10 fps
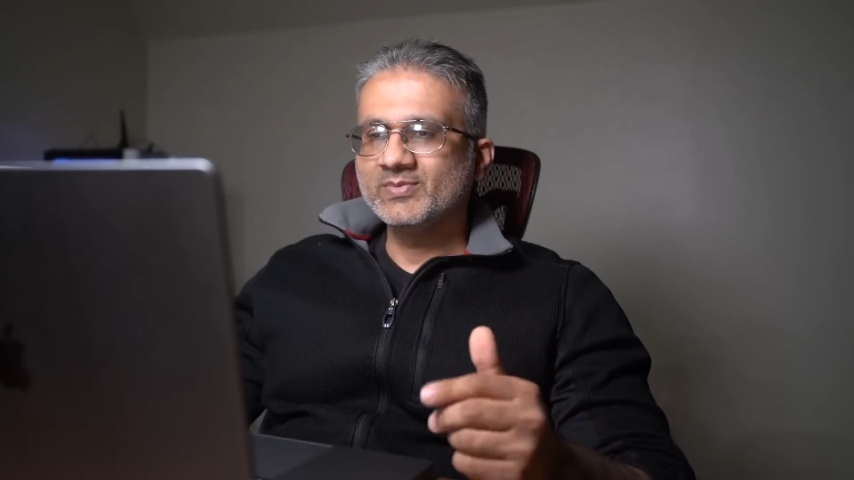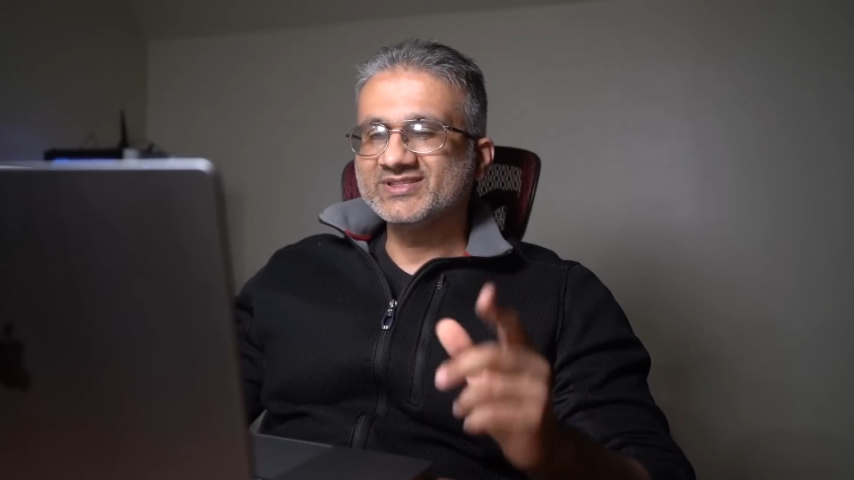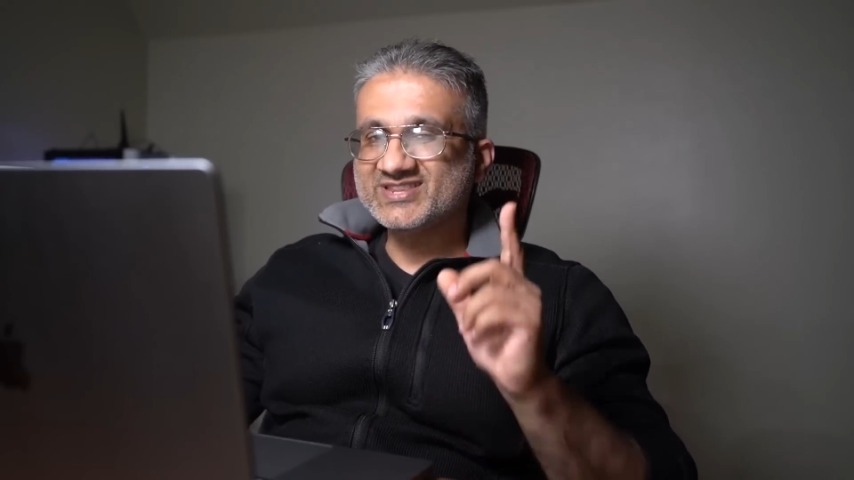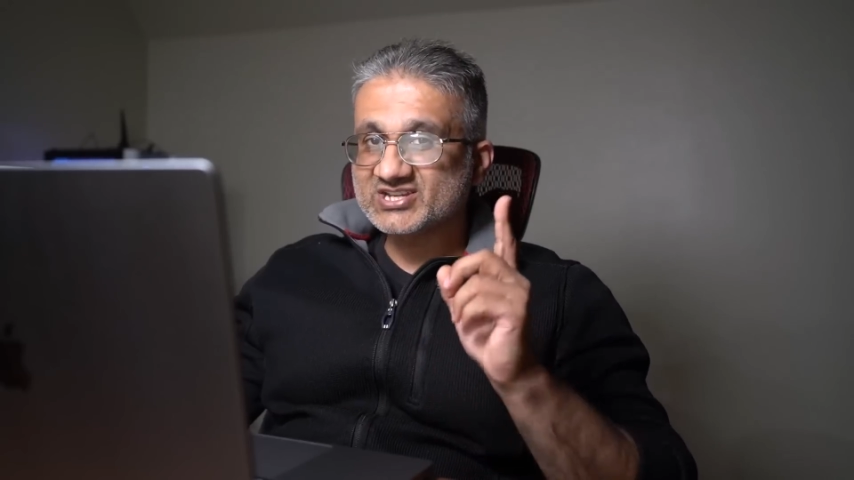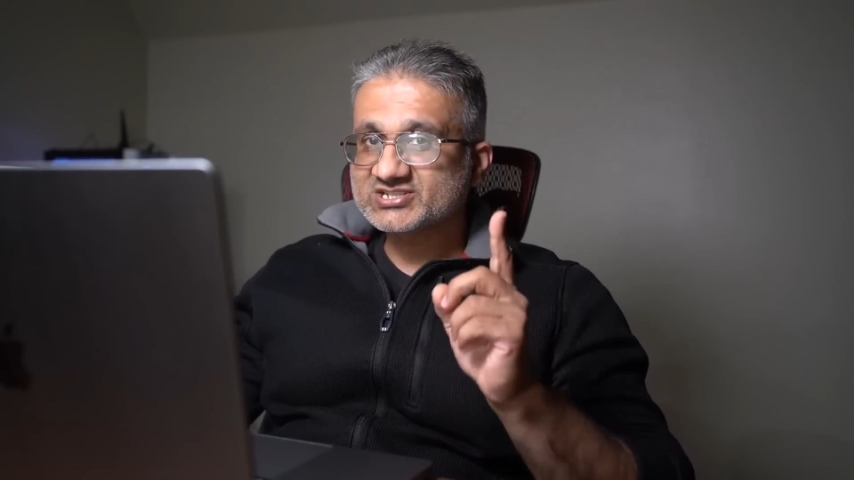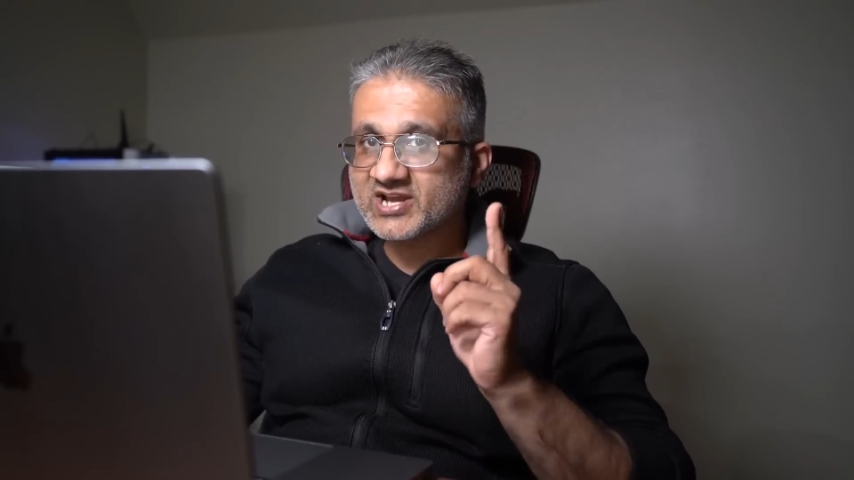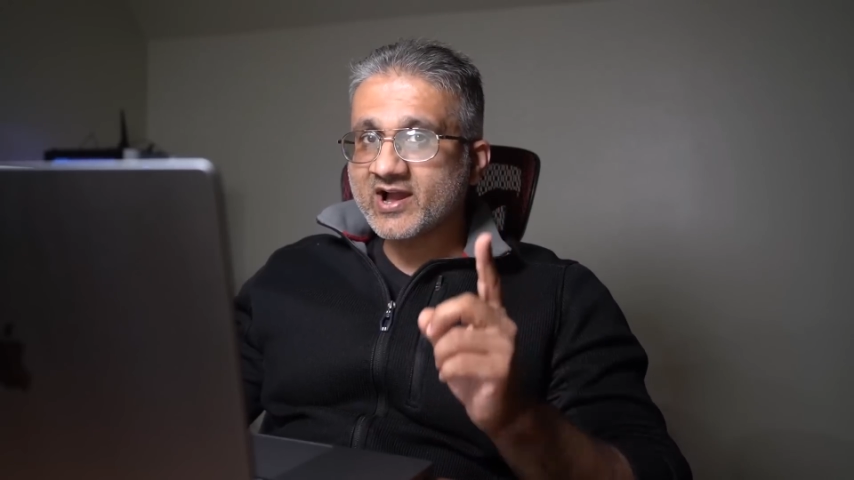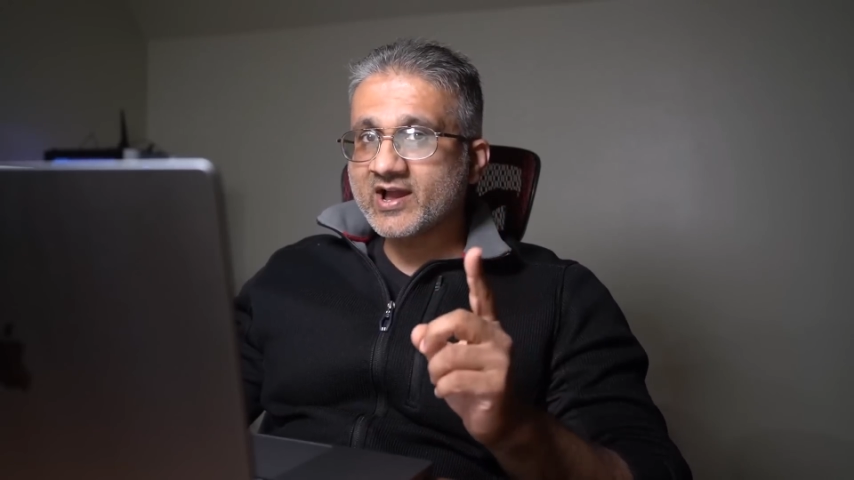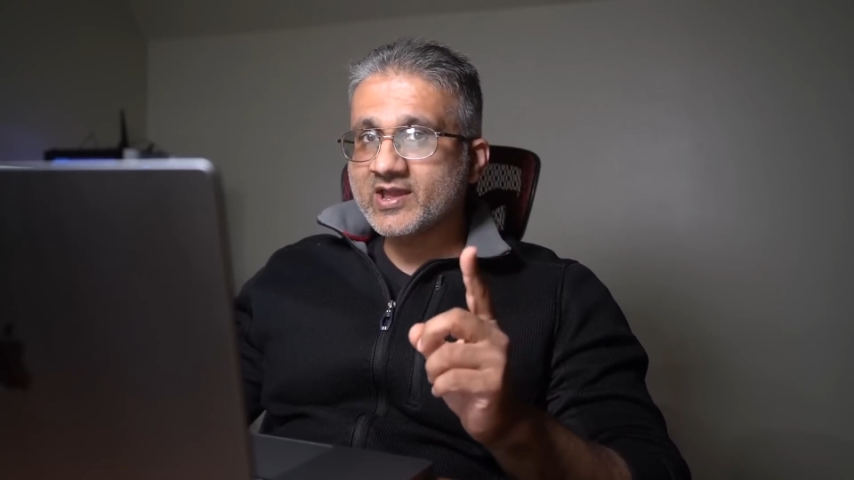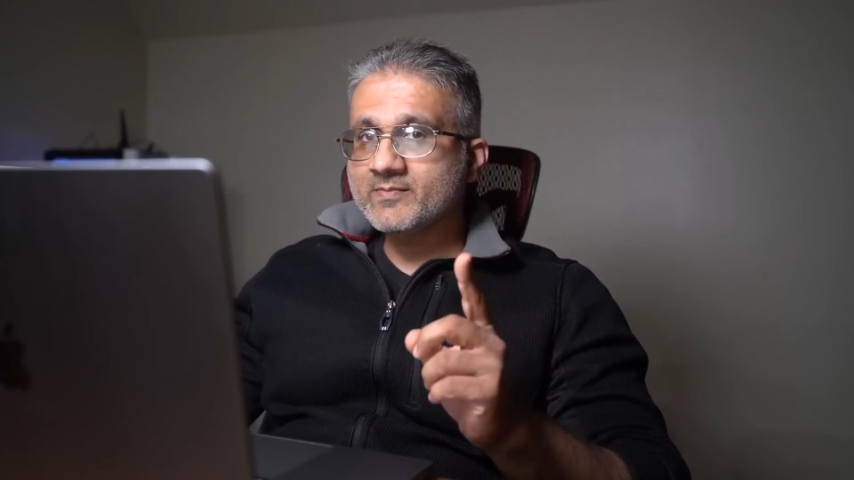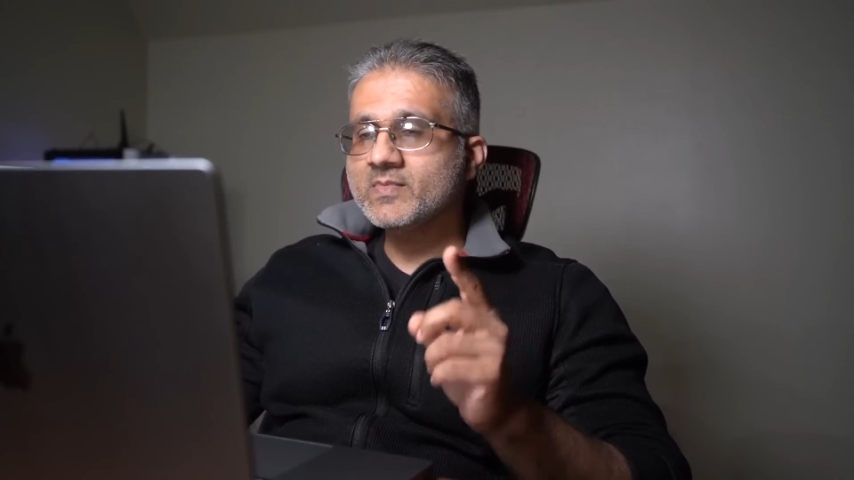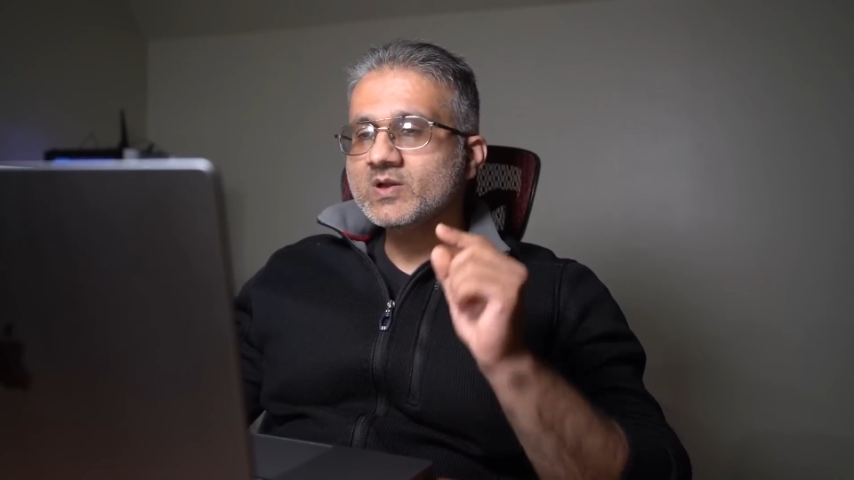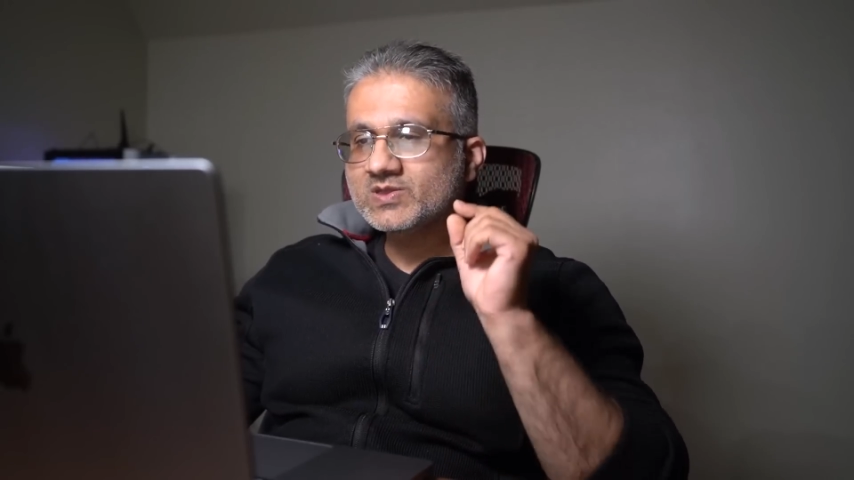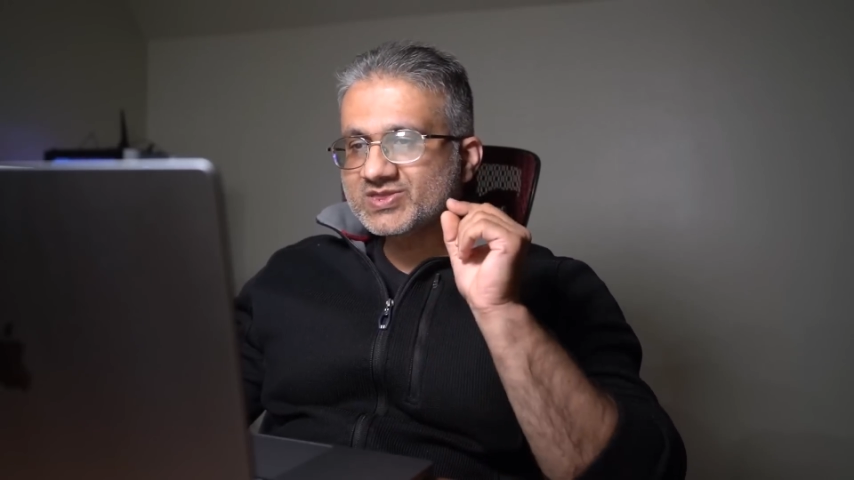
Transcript: But this time,